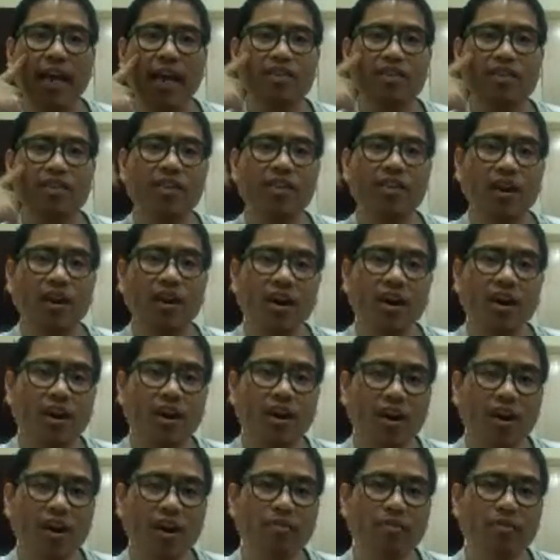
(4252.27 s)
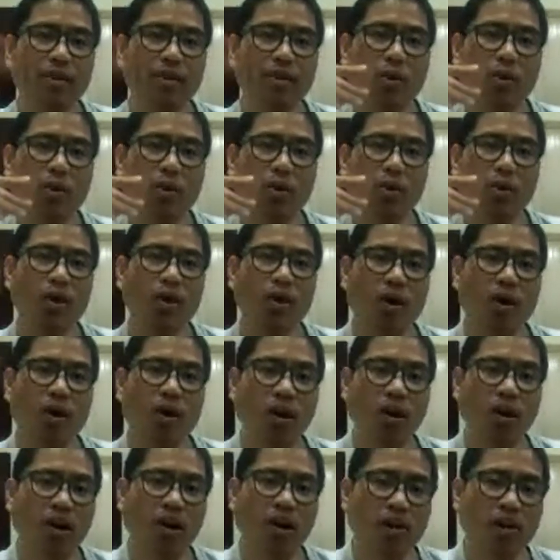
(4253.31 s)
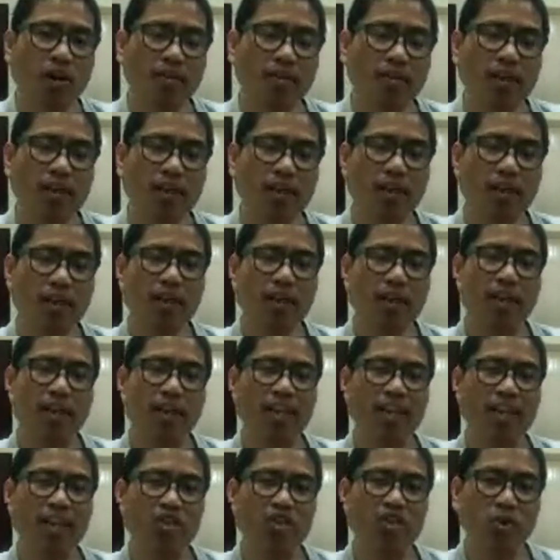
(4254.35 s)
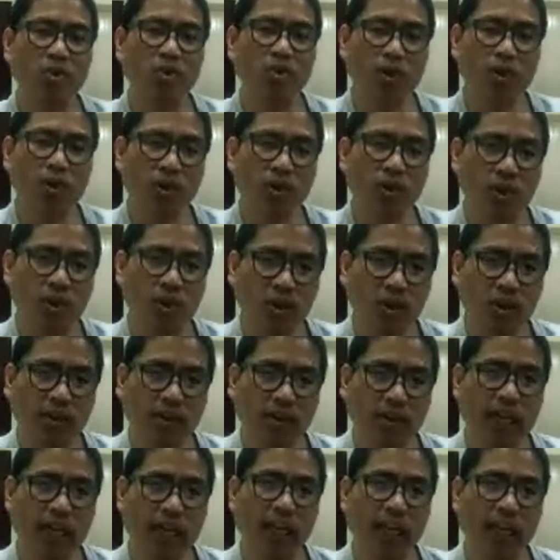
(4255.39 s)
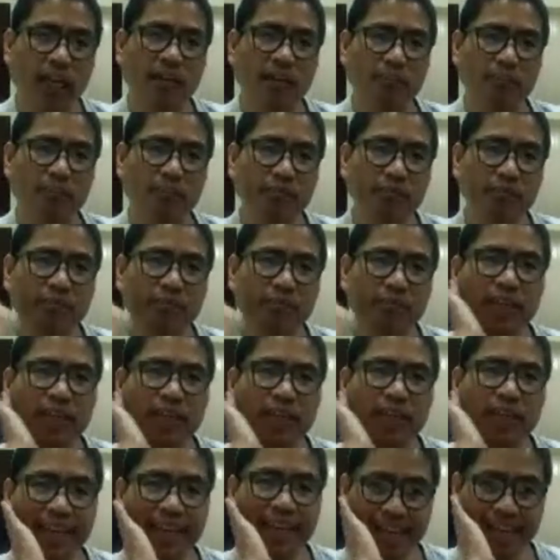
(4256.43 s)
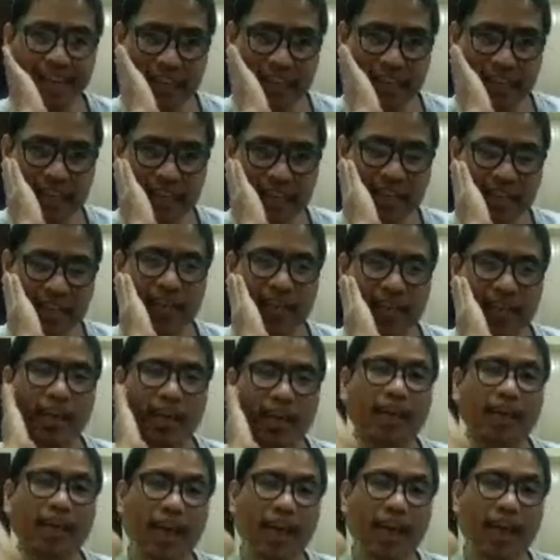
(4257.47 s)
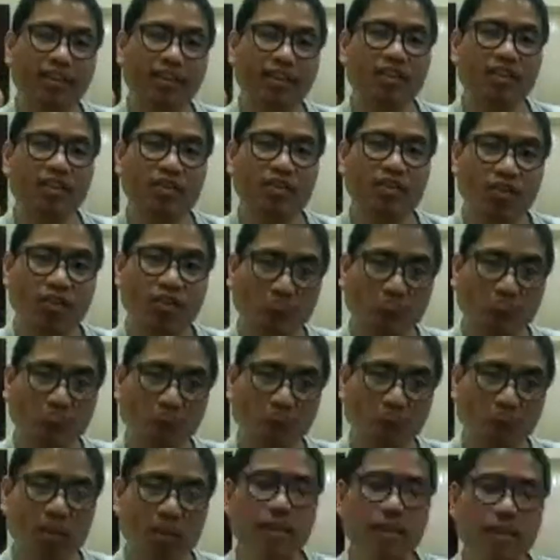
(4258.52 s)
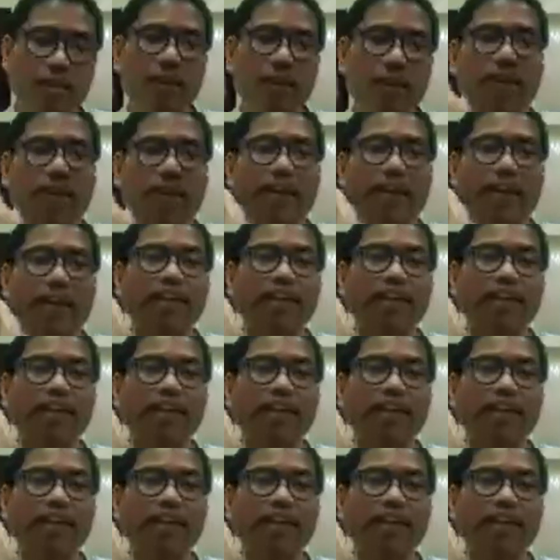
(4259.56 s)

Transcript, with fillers: less carbs, low carbs, less sugar. Okay, like this, less salts, and